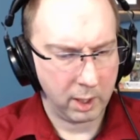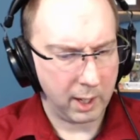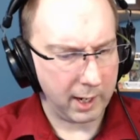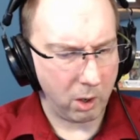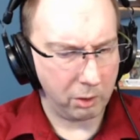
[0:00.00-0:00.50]

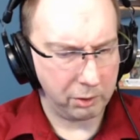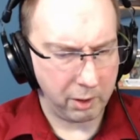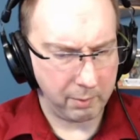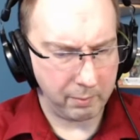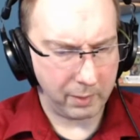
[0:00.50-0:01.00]
I called to
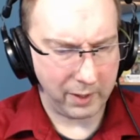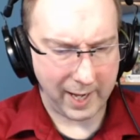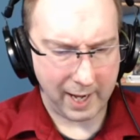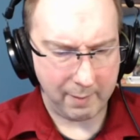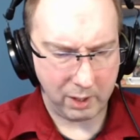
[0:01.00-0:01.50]
them, and they
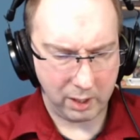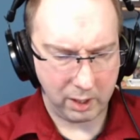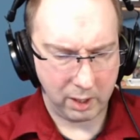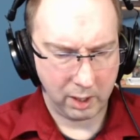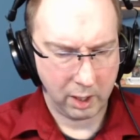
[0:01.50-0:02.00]
came
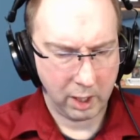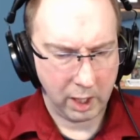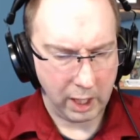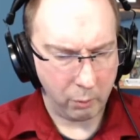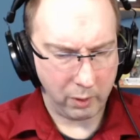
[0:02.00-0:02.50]
in, and